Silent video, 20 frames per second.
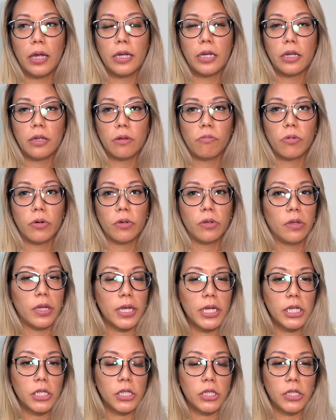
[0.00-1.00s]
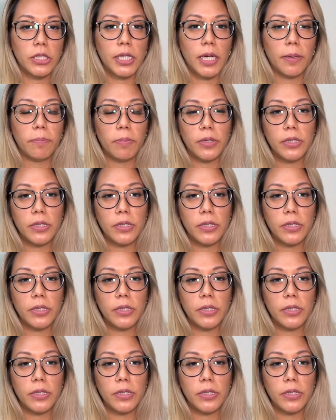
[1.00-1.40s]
in a relationship,